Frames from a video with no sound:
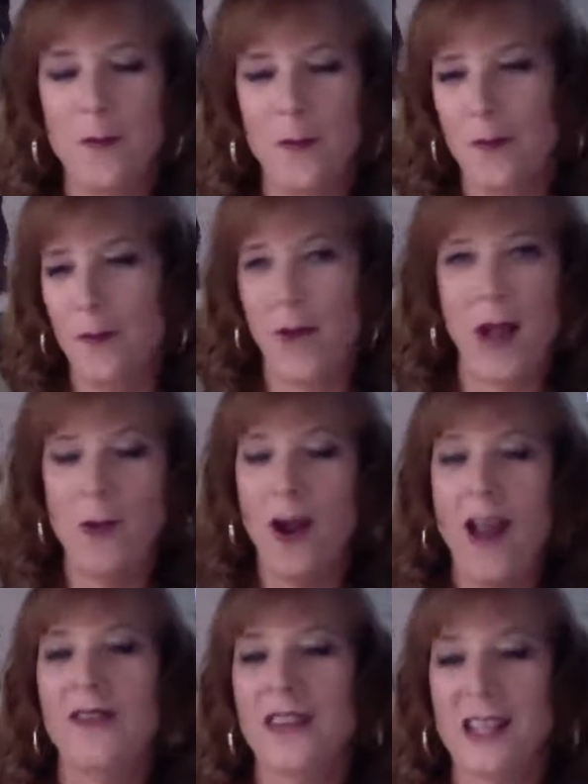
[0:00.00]
my
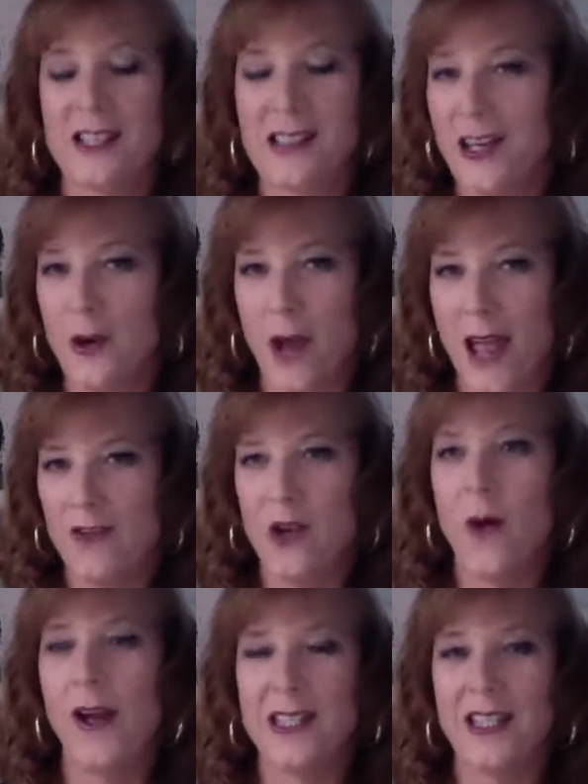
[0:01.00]
wife thinks I don't have
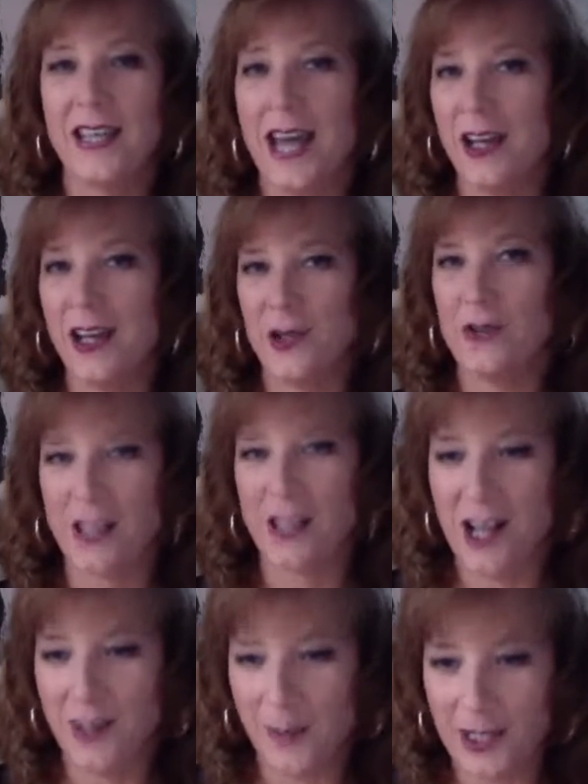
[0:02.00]
no idea how to use a
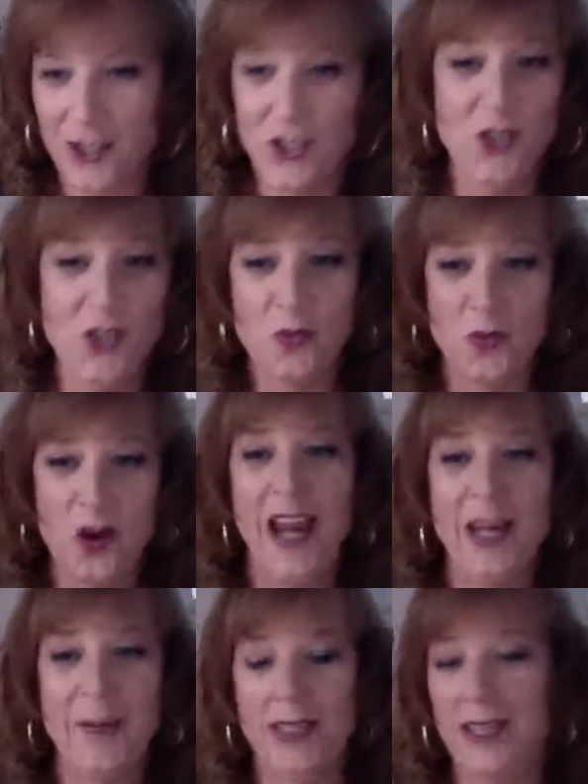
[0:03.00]
comma. She was
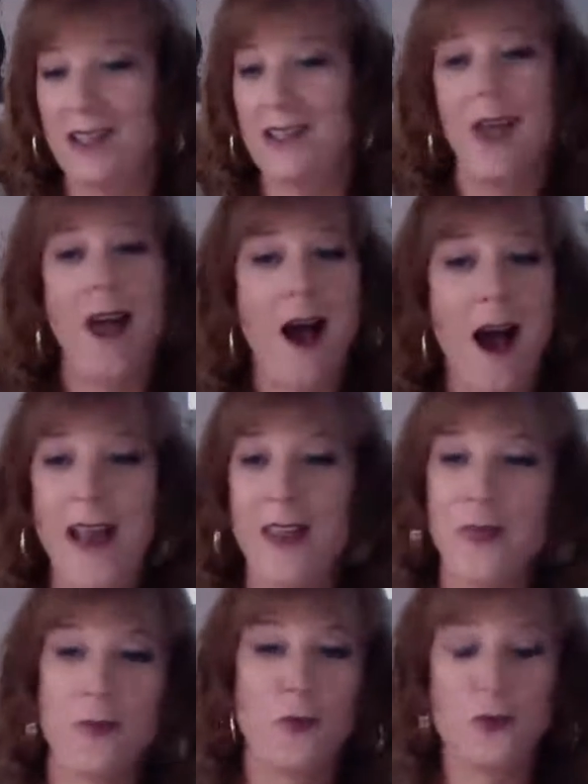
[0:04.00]
right, because
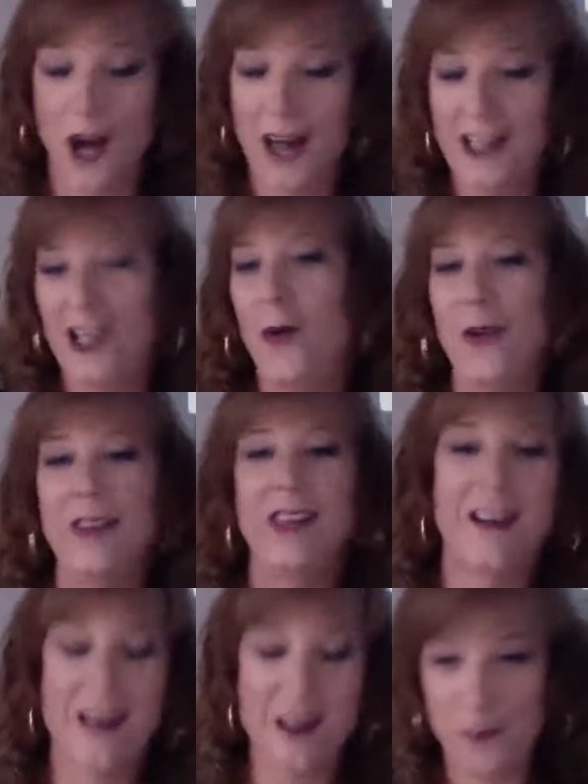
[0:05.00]
I tried to go in
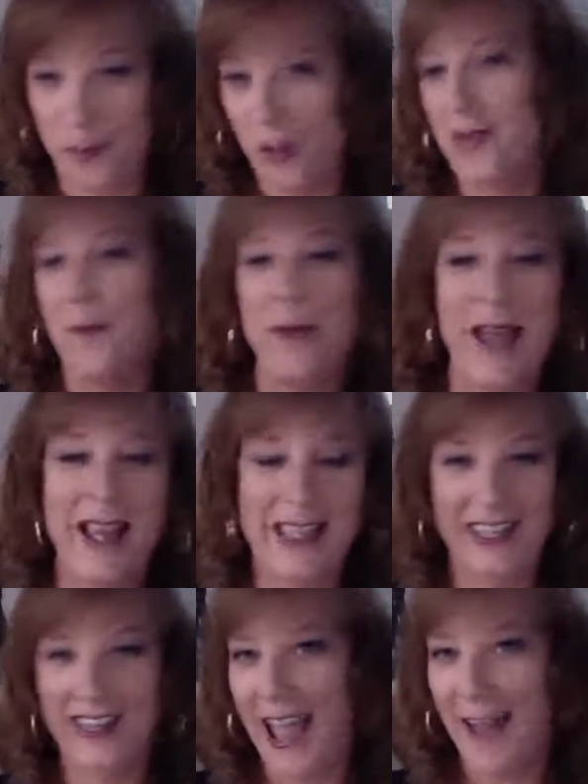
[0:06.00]
there and put them back
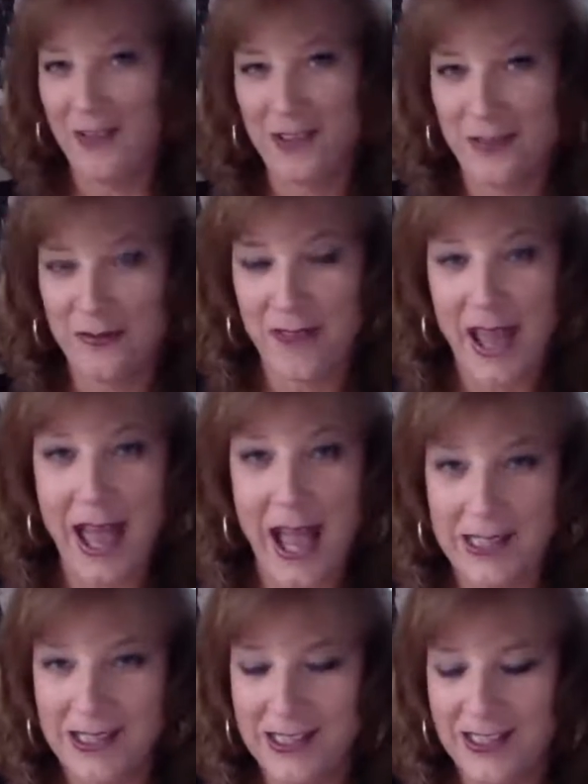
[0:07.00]
in after the
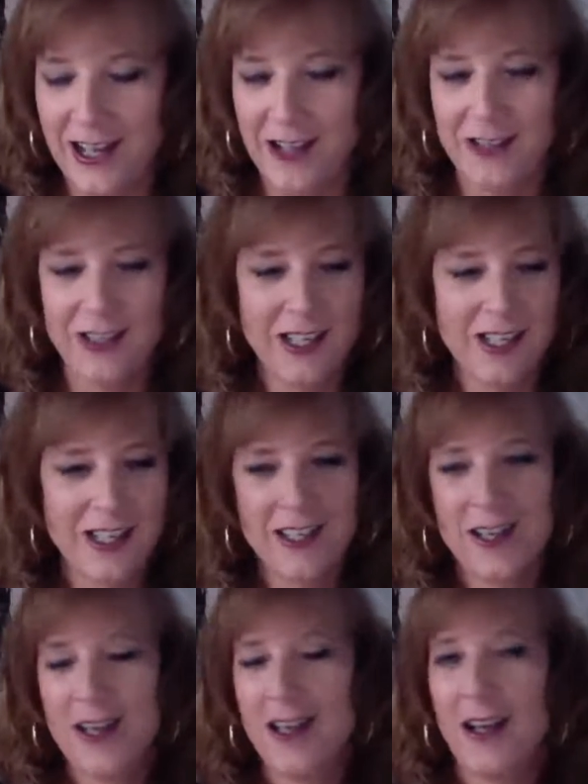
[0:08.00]
fact, you know.
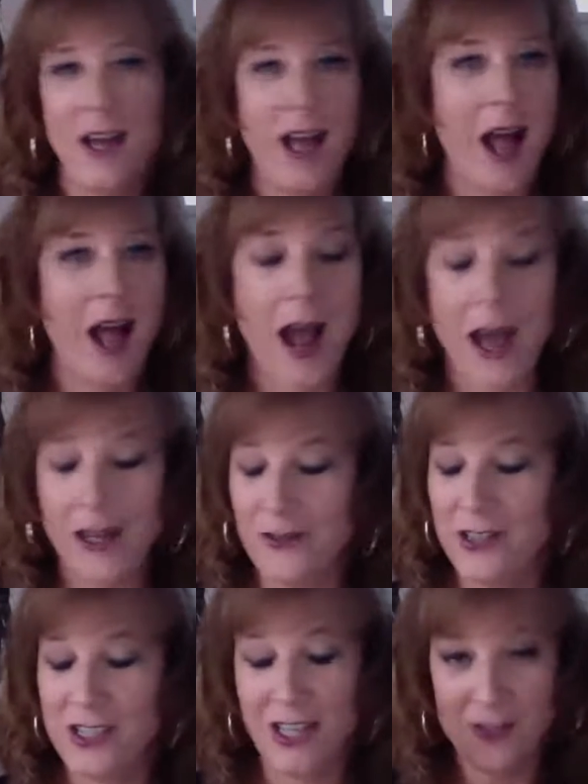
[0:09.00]

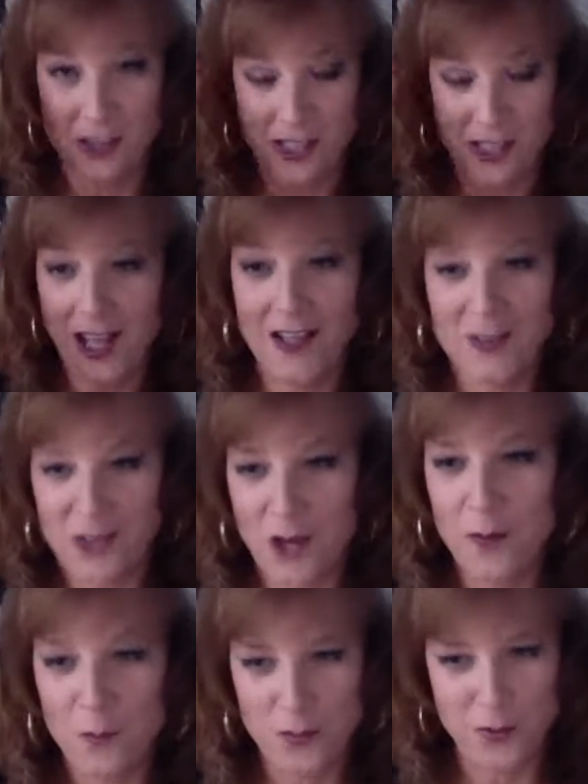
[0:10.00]
It was
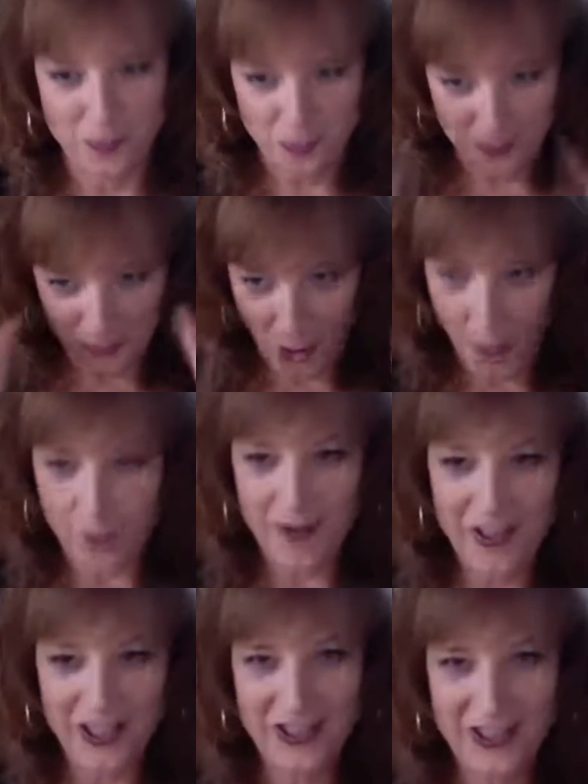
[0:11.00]
so don't
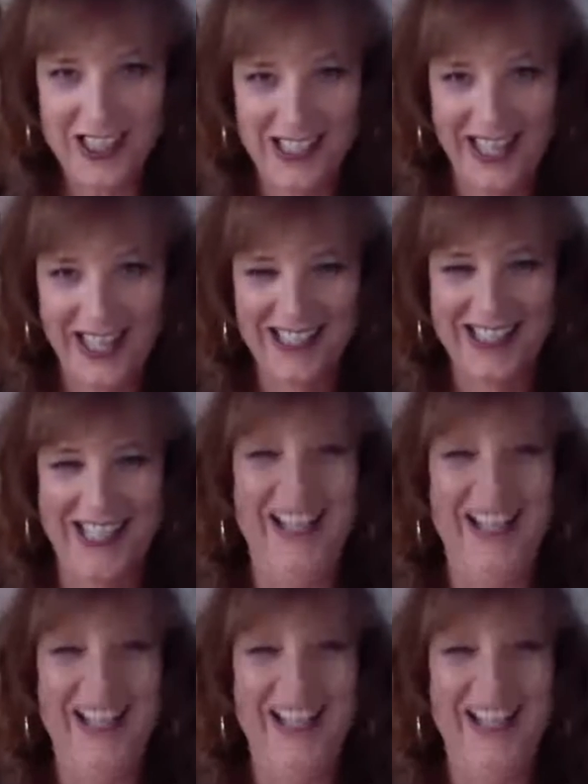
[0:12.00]
ever do this, kids.